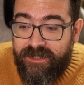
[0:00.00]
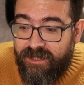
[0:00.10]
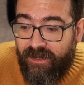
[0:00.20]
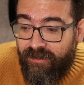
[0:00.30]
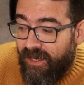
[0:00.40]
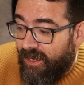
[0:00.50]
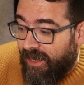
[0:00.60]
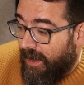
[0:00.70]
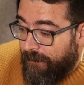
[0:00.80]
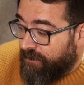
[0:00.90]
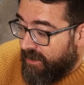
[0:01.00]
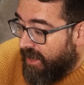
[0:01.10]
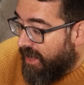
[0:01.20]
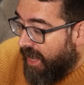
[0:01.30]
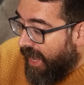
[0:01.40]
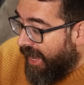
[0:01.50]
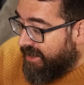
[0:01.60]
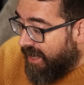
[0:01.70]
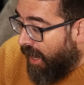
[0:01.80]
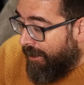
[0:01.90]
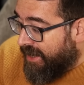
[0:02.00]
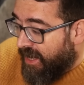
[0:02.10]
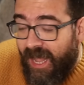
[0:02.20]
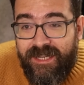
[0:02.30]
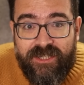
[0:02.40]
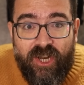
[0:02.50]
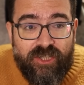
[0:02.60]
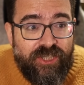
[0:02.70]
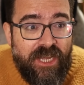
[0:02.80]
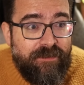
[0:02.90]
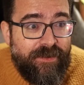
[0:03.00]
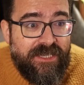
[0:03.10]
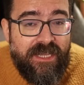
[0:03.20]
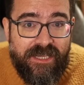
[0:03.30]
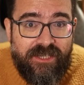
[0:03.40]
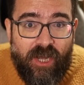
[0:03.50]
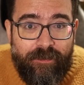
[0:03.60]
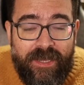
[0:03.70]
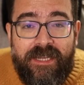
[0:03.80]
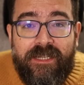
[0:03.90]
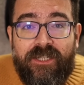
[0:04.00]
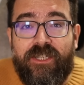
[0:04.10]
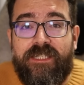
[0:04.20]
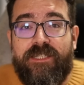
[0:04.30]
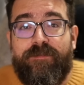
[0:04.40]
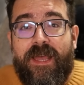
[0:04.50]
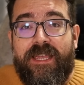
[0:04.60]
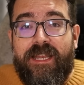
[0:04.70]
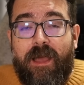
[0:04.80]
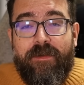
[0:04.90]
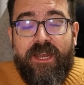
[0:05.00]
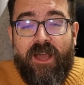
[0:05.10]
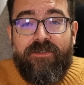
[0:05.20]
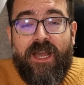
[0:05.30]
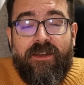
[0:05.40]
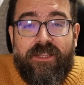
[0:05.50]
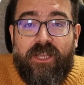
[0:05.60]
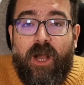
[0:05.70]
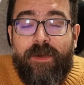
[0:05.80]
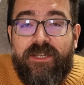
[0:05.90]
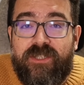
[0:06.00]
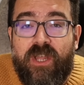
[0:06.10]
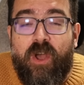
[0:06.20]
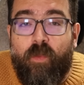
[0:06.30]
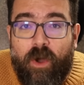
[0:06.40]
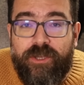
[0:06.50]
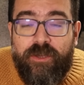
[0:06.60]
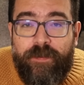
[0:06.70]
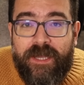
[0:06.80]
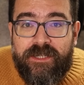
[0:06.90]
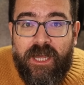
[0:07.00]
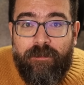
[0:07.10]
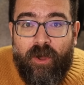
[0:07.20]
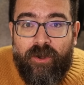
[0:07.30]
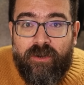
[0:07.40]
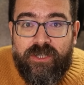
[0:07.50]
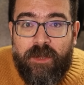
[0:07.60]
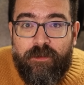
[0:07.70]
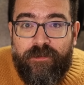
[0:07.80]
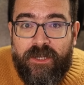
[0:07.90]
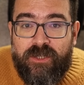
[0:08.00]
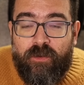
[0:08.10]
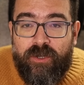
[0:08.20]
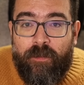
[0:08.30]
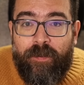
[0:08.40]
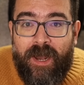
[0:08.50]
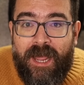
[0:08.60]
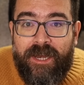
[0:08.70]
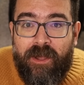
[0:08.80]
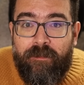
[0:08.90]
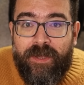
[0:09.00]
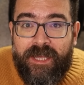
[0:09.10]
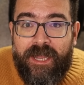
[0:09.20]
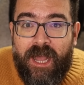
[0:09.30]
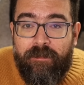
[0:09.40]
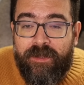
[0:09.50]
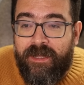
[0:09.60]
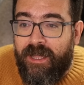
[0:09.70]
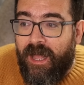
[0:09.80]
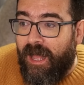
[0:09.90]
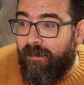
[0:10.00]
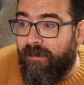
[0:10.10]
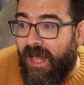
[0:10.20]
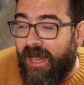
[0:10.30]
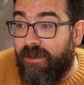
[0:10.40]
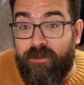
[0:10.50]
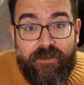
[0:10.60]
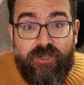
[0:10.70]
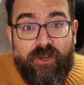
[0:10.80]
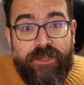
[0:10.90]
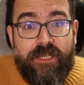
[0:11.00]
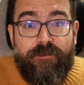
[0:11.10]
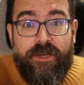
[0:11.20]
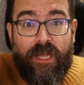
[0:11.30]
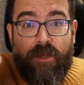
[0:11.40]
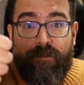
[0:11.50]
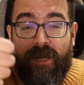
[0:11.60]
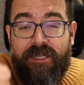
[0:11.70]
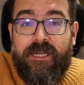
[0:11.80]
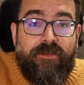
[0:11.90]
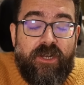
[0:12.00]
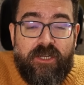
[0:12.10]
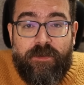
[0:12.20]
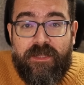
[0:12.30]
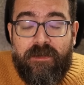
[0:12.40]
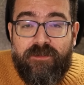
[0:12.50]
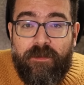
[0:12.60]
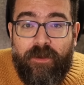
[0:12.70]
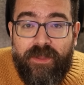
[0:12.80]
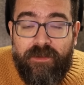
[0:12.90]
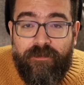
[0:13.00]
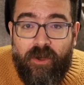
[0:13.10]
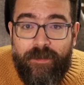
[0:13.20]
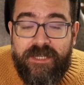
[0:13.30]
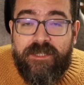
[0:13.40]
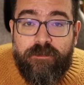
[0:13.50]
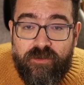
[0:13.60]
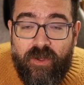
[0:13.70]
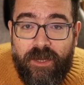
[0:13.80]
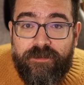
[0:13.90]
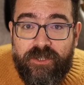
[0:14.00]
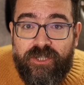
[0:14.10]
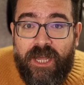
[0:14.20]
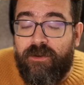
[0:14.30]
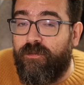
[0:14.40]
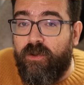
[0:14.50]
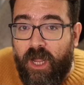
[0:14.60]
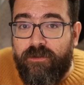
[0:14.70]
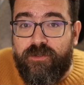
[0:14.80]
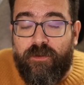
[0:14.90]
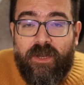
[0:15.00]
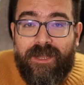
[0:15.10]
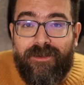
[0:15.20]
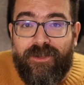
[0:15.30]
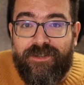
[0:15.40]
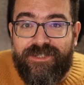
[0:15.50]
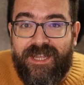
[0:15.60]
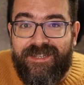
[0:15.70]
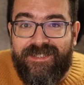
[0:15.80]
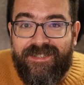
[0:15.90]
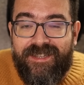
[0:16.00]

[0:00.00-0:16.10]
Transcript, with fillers: So, I mean, it's not cheap, is it, this hobby? Goodness me. Let me know down in the comments what you picked up on October 1st or what you're planning on picking up. And if you've enjoyed this video, please leave a nice big thumbs up on there for me. Subscribe to the channel for loads more LEGO content.